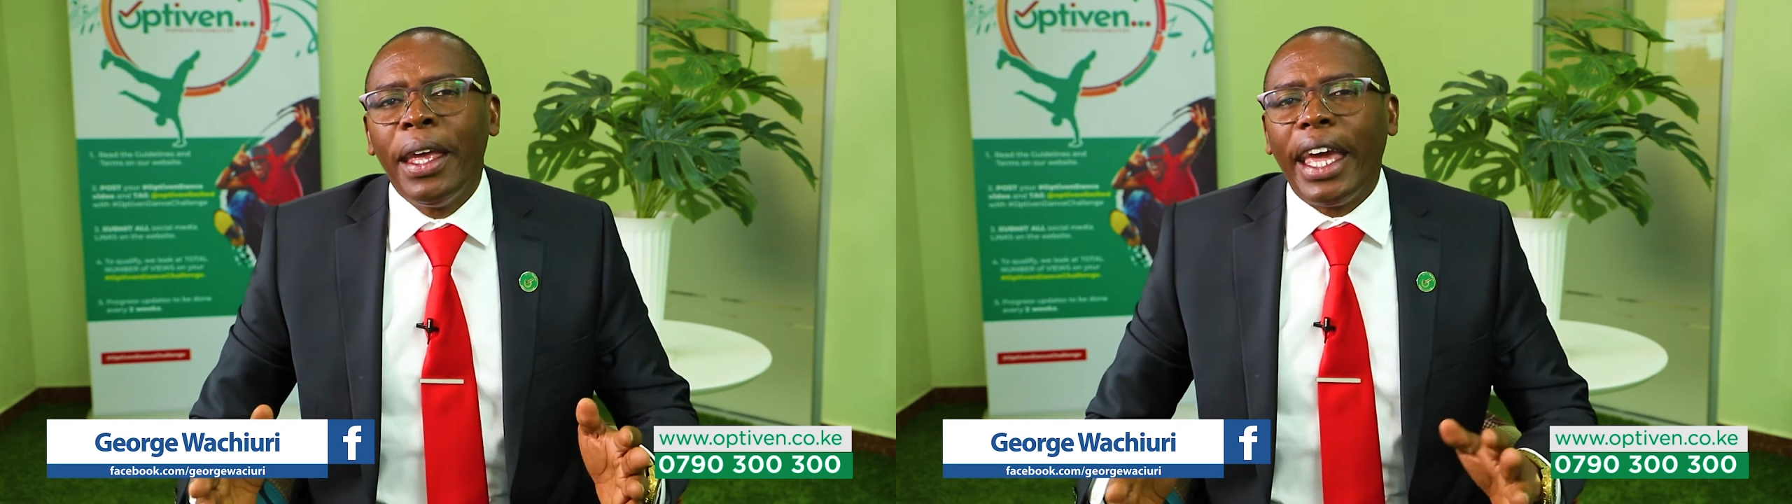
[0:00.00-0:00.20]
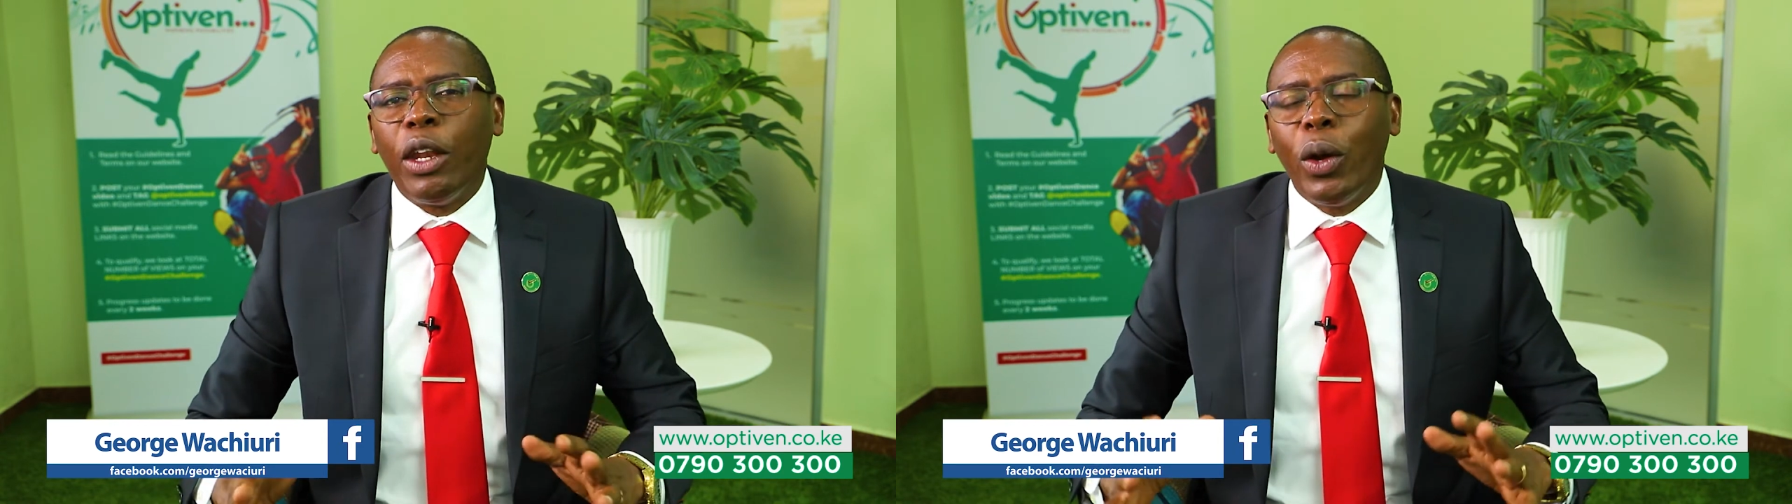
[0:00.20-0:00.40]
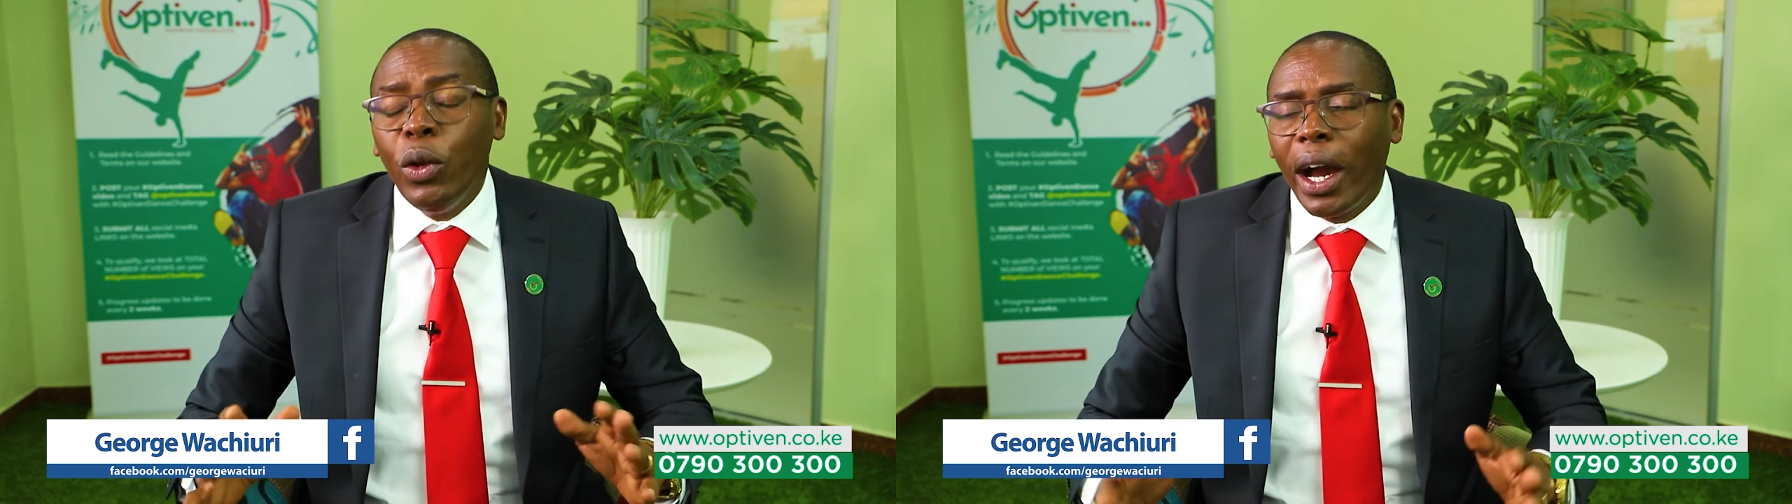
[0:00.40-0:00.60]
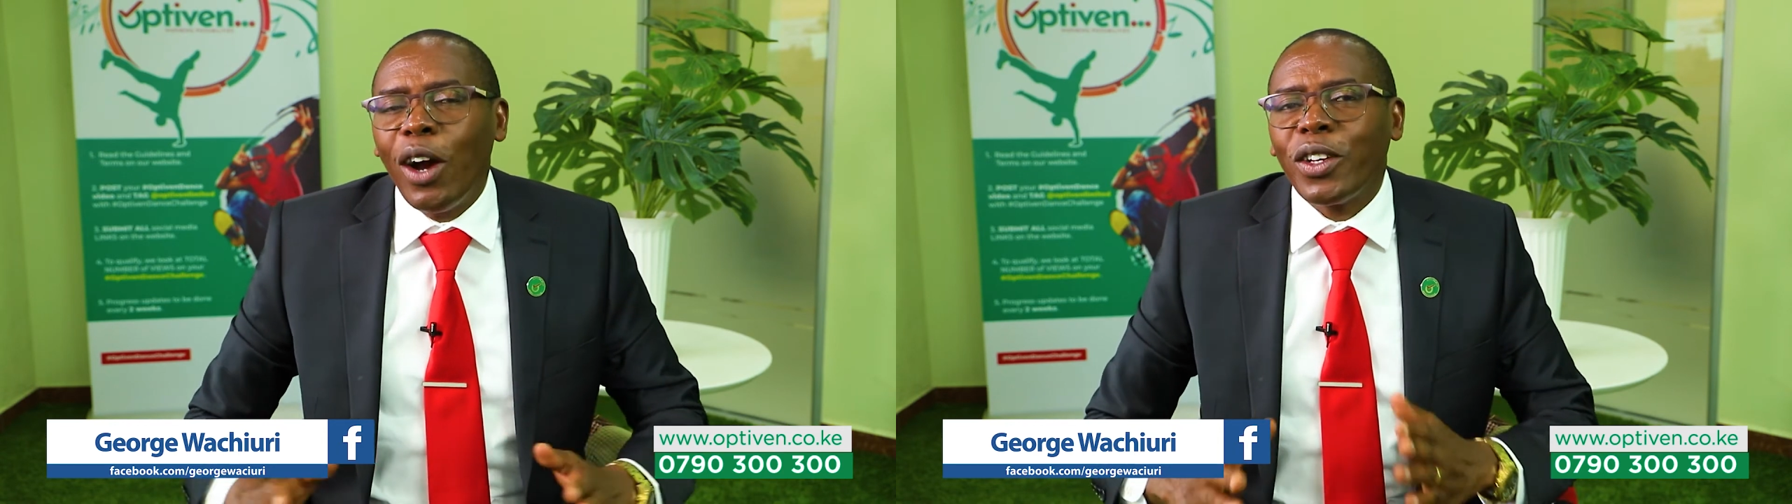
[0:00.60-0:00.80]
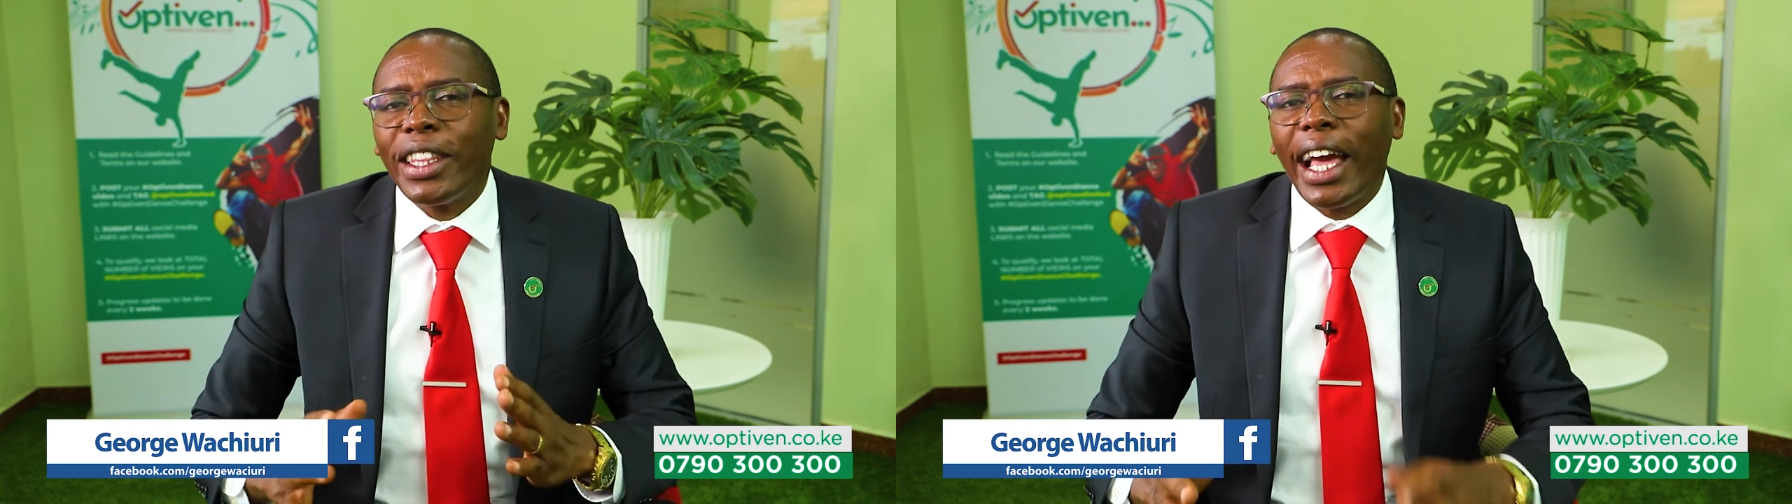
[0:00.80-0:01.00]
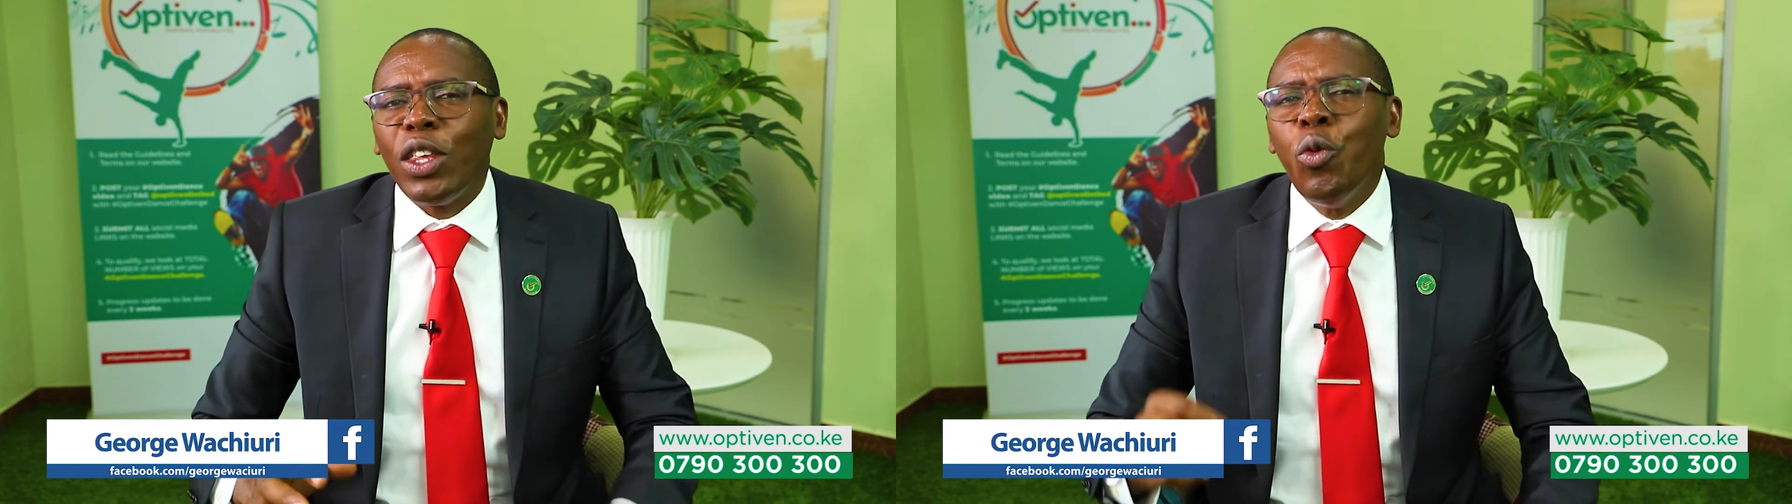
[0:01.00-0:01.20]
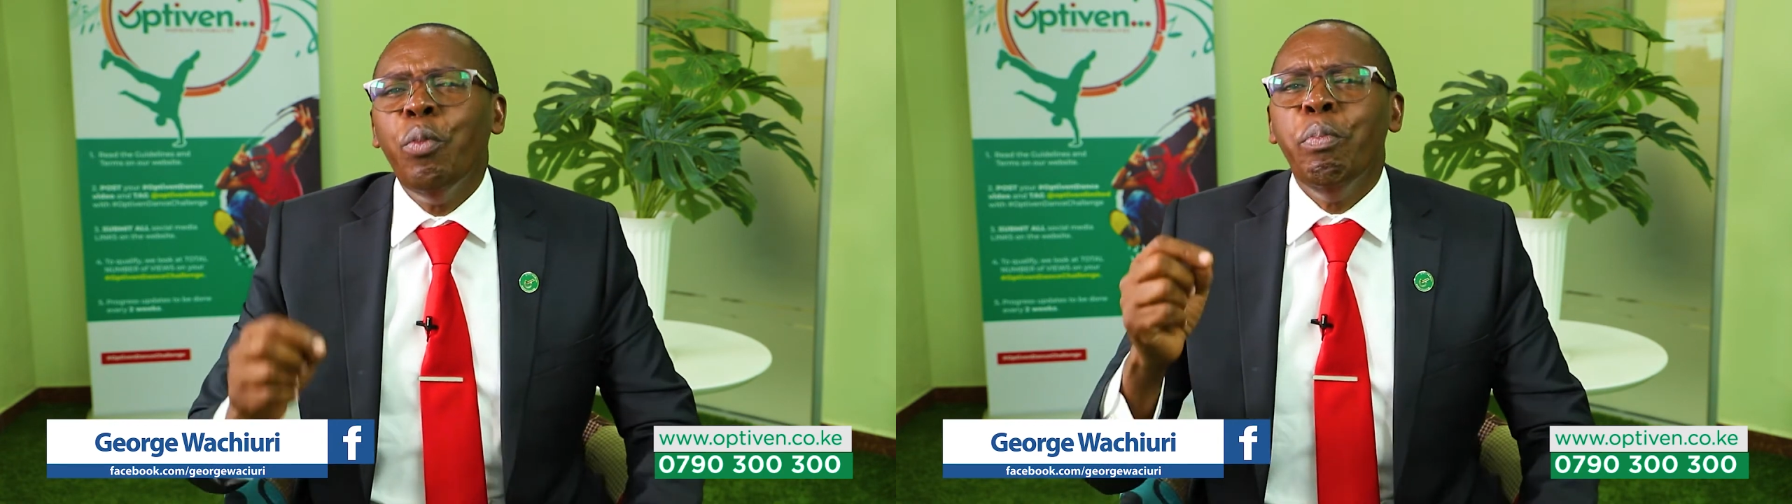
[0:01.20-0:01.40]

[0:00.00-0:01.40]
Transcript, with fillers: And when you're out there, you